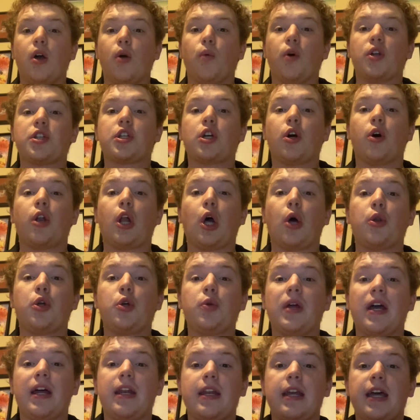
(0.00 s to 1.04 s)
What's going on,
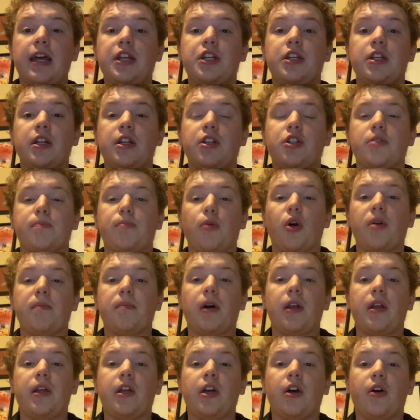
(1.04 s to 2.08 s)
Who Dat Nation? It's your boy,
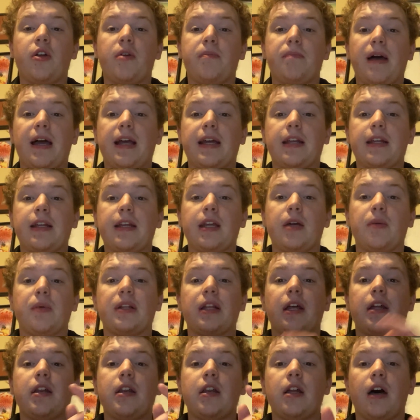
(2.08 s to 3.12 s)
Buddy Yoda, back at it again
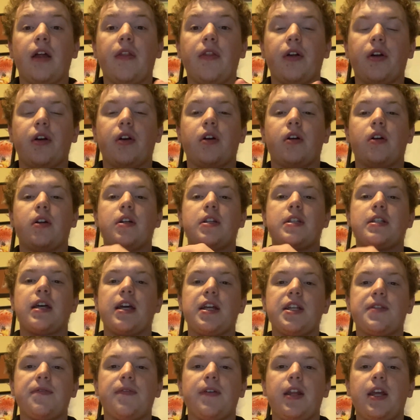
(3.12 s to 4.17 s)
with another
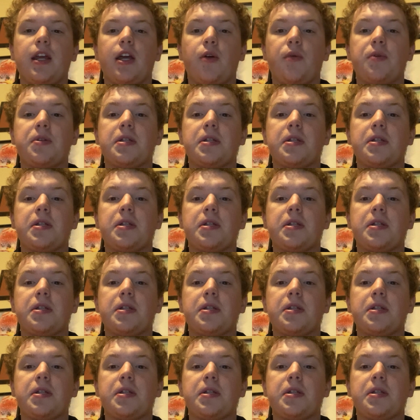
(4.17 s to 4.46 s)
Saints video.